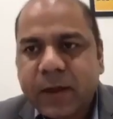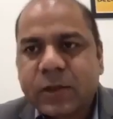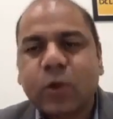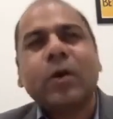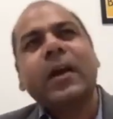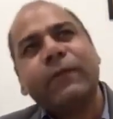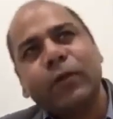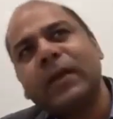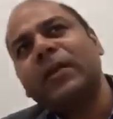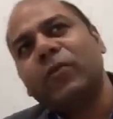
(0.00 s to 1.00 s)
So if you
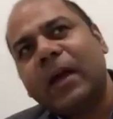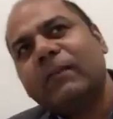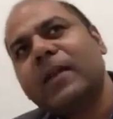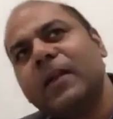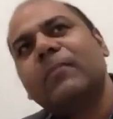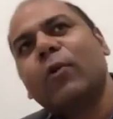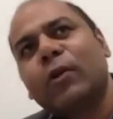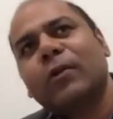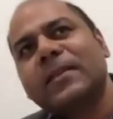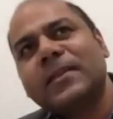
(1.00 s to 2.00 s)
can dwell a little
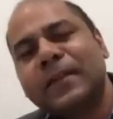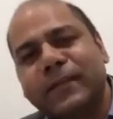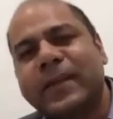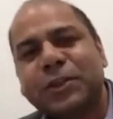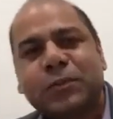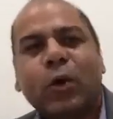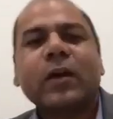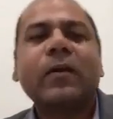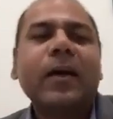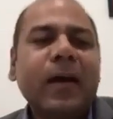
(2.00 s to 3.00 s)
more on this certification,
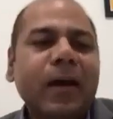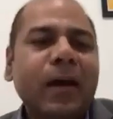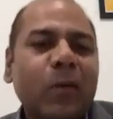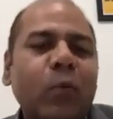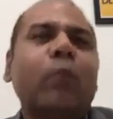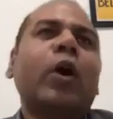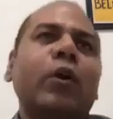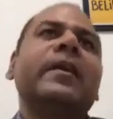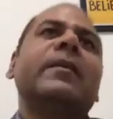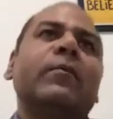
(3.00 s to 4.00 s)
what do
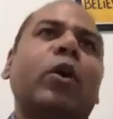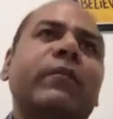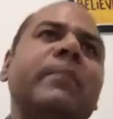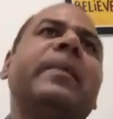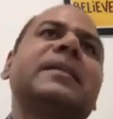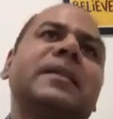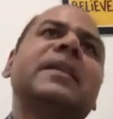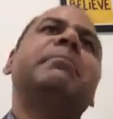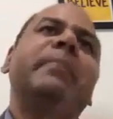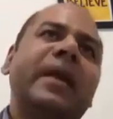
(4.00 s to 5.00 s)
we
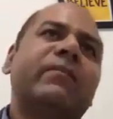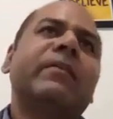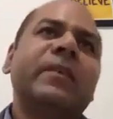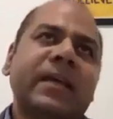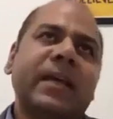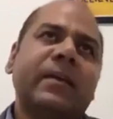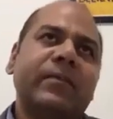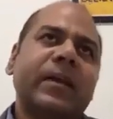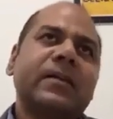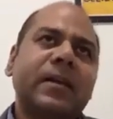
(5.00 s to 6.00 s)
basically mean when we say
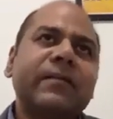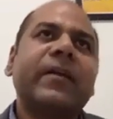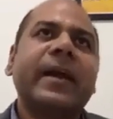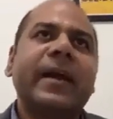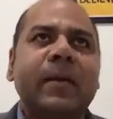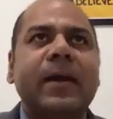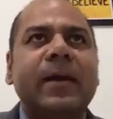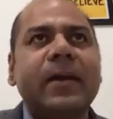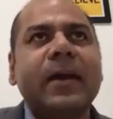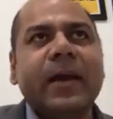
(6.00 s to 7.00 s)
we are certified
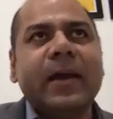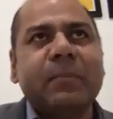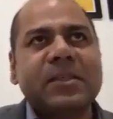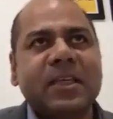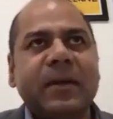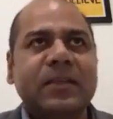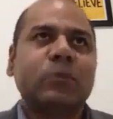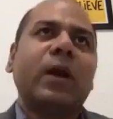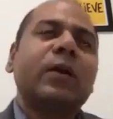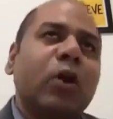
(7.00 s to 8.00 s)
by LPCB? Is it
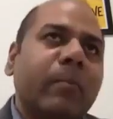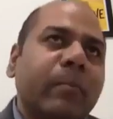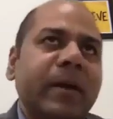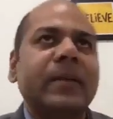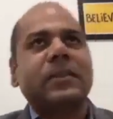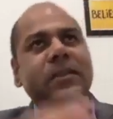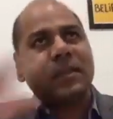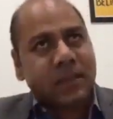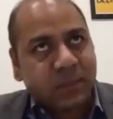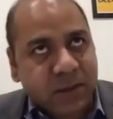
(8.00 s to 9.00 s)
one component? Is it the
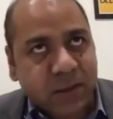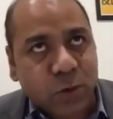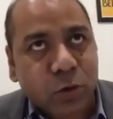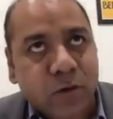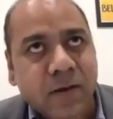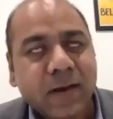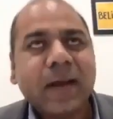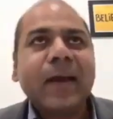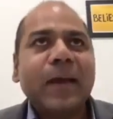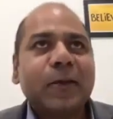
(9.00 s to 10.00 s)
system as a total?
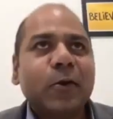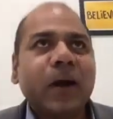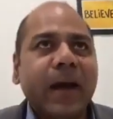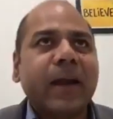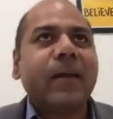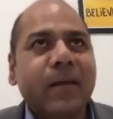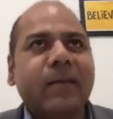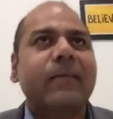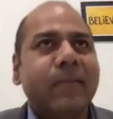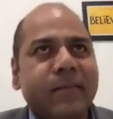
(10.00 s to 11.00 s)

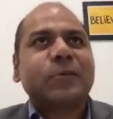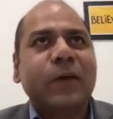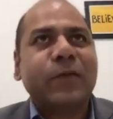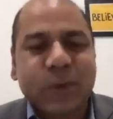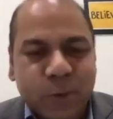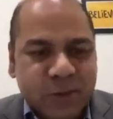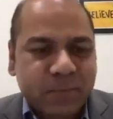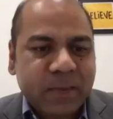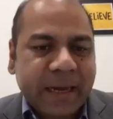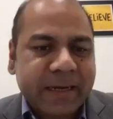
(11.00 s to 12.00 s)
So if you can throw
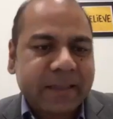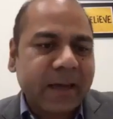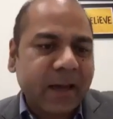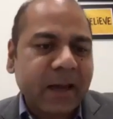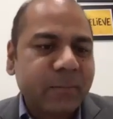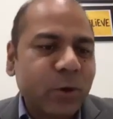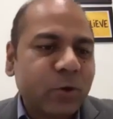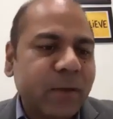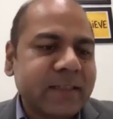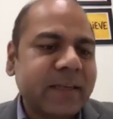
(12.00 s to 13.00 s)
some light there, I'll mute
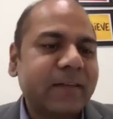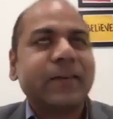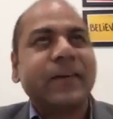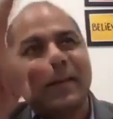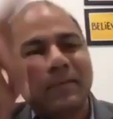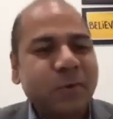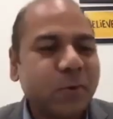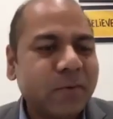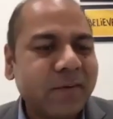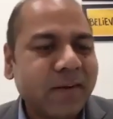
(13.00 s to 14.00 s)
myself here and
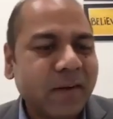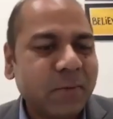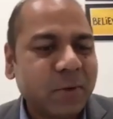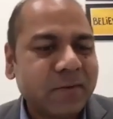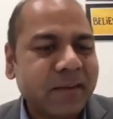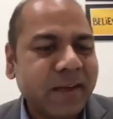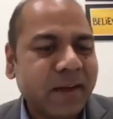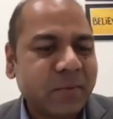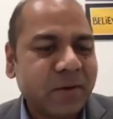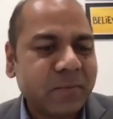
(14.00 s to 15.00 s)
you unmute there,
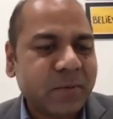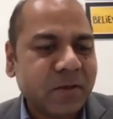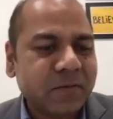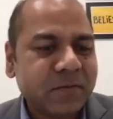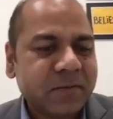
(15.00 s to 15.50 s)
Pranav.